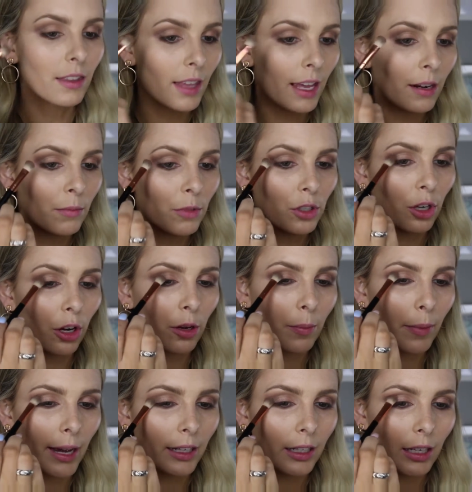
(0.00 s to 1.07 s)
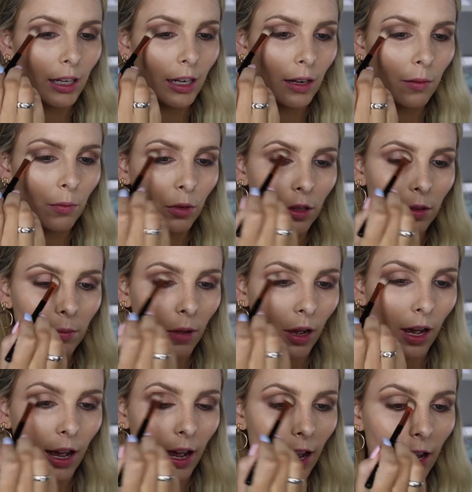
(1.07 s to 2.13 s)
Then I'm just going back in with
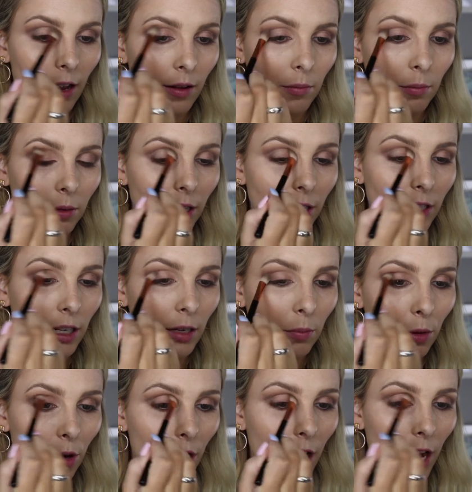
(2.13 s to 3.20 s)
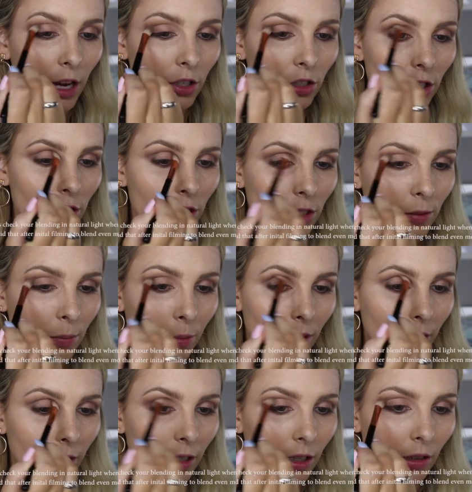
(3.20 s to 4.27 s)
my blending brush and just
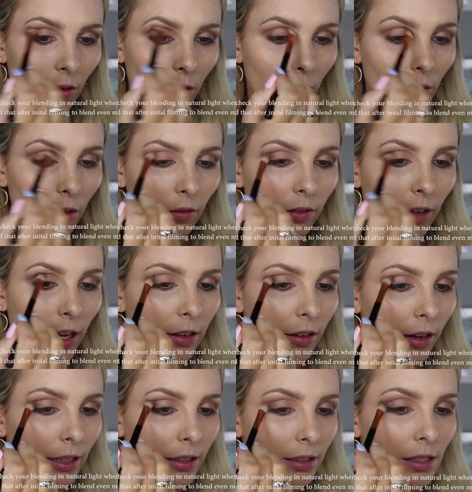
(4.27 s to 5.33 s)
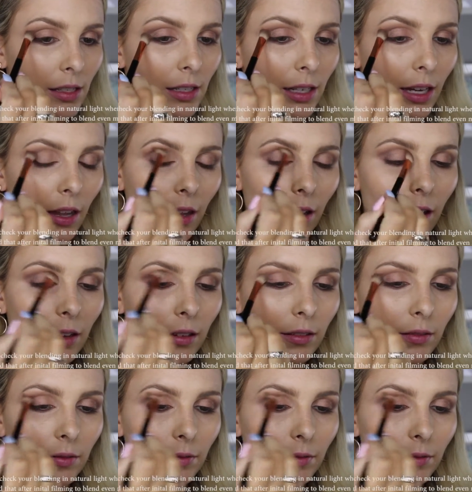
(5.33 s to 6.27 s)
blending all of that nicely together.